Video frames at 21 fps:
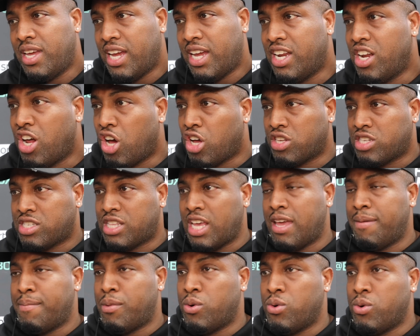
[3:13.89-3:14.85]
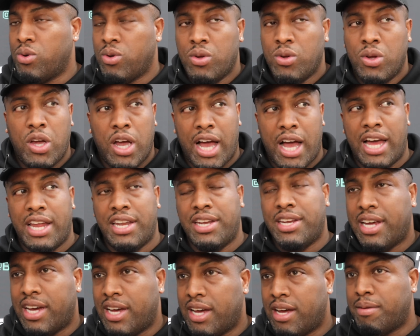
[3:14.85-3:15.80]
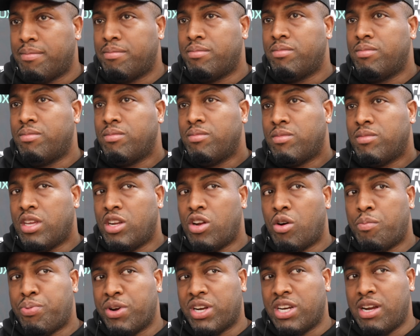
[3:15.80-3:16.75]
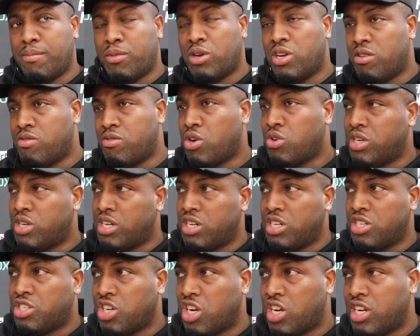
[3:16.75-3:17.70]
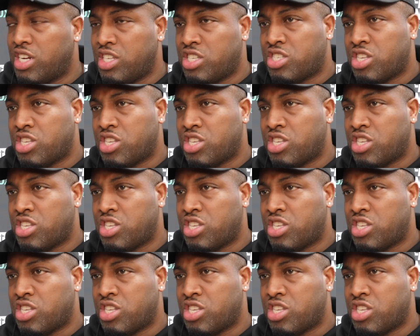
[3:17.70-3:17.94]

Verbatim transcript: in our stable, and um, you know, bring them on the road and the journey.